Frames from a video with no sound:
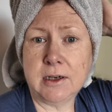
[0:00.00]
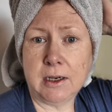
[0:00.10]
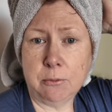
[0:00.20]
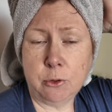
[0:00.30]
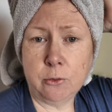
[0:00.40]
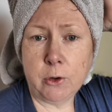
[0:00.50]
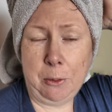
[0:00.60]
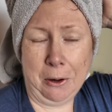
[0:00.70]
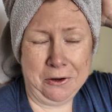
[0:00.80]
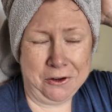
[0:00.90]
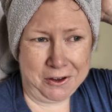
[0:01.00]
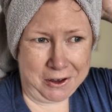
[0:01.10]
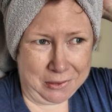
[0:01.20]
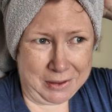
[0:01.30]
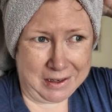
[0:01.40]
um, put a robe on to
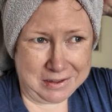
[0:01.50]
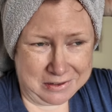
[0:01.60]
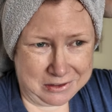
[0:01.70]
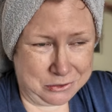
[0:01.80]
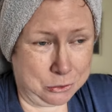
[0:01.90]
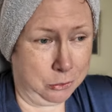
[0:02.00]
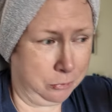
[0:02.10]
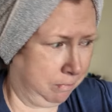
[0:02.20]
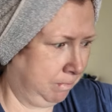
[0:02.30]
go and answer the door.